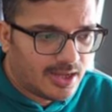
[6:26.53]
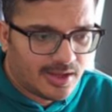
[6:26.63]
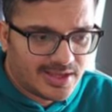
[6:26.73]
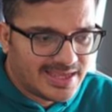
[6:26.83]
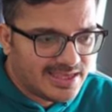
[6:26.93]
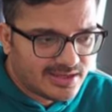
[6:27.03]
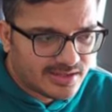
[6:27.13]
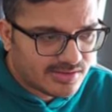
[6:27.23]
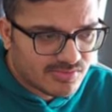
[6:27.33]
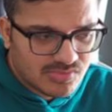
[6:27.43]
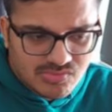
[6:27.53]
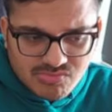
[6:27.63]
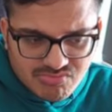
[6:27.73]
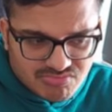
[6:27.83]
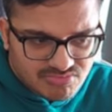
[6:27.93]
Here
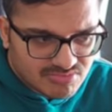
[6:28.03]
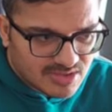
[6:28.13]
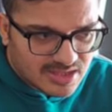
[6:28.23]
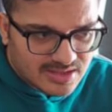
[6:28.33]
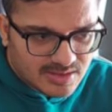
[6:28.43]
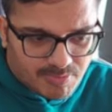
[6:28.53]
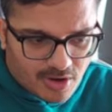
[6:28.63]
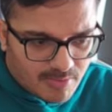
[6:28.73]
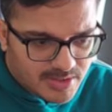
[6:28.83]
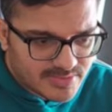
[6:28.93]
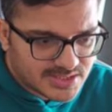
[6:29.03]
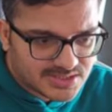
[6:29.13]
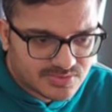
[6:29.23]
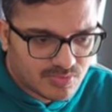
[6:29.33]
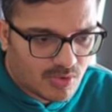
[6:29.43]
the problem
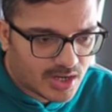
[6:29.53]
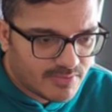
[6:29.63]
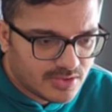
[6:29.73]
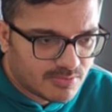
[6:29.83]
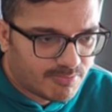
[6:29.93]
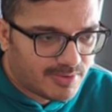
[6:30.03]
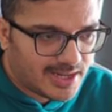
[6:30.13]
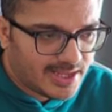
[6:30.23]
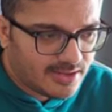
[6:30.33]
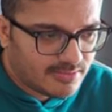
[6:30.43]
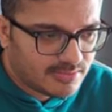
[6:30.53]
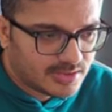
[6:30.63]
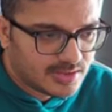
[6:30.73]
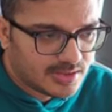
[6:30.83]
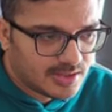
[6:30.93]
is whatever you play,
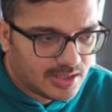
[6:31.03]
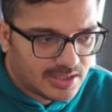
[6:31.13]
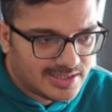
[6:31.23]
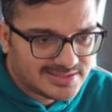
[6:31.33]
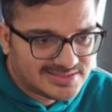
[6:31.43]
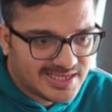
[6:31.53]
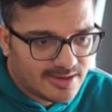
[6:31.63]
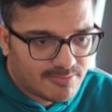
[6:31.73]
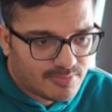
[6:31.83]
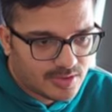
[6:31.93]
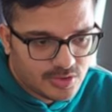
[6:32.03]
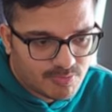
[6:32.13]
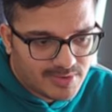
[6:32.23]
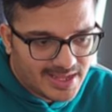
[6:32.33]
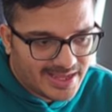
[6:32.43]
let's say you
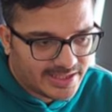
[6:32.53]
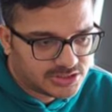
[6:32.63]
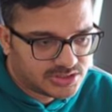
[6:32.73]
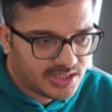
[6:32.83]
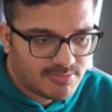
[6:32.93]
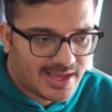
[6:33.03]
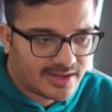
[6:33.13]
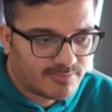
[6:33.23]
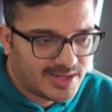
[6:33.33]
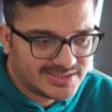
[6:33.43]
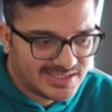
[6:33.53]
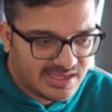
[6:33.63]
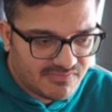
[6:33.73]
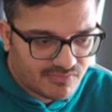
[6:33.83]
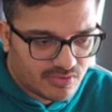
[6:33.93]
play h3, black plays
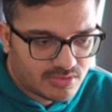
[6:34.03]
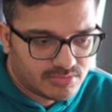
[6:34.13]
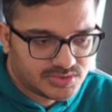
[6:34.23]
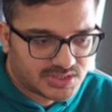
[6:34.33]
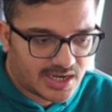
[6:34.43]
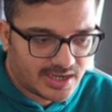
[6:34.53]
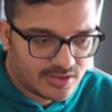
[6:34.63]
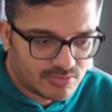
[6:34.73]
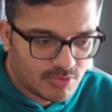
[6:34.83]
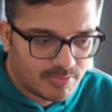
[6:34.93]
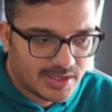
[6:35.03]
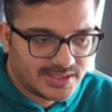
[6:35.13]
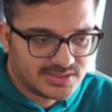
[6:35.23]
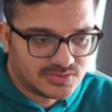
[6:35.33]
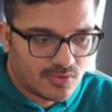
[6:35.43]
e4, starting to
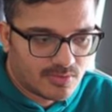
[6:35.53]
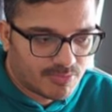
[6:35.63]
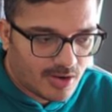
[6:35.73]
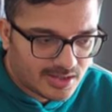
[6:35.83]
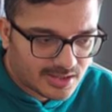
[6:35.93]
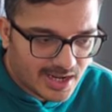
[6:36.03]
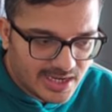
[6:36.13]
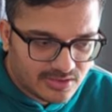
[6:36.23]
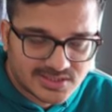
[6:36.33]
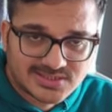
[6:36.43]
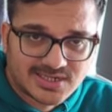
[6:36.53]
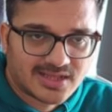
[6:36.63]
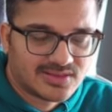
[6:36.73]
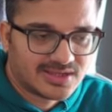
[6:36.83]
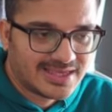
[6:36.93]
mobilize his own pawn, trying to
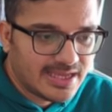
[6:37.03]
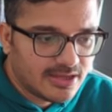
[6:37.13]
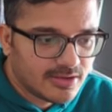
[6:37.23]
distract the king,